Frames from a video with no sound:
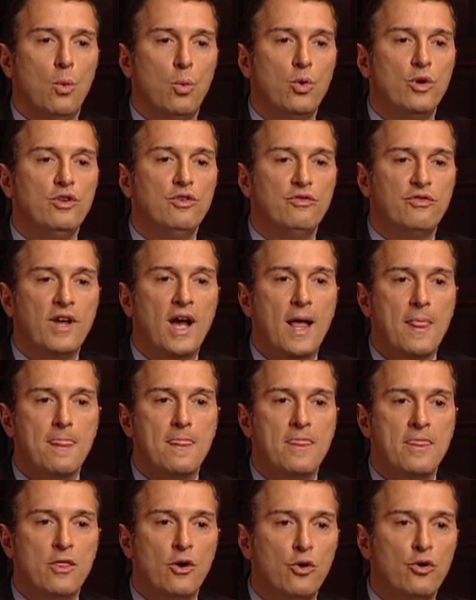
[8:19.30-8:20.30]
where you've
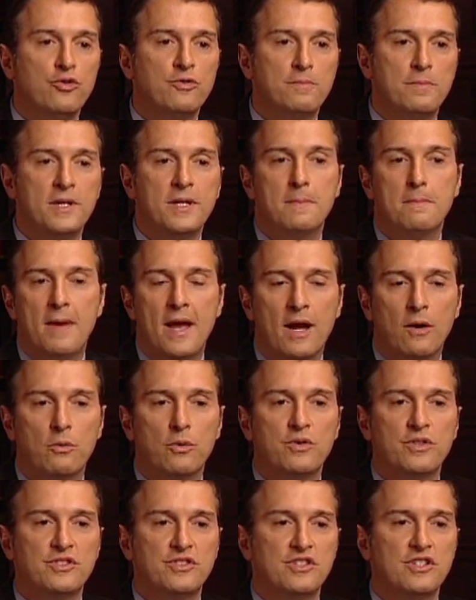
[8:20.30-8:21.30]
got those big
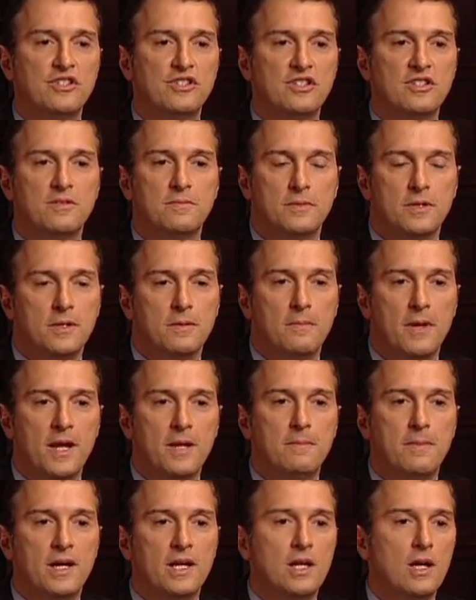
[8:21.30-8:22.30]
macro decisions being
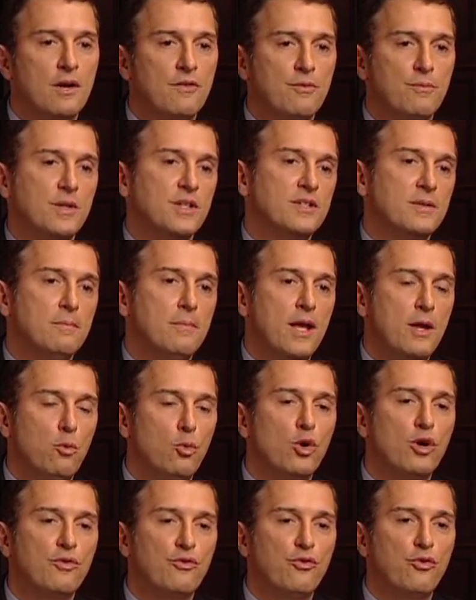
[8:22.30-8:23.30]
made by governments. It may
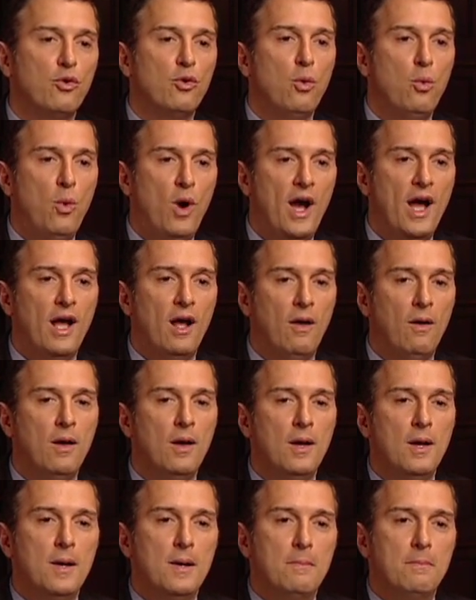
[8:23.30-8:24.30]
work for a while,
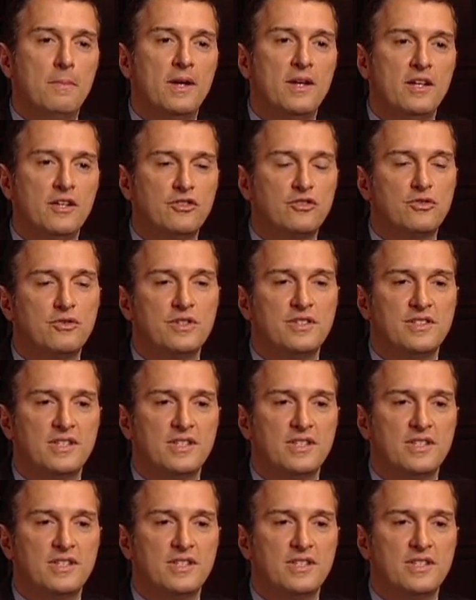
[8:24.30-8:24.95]
but history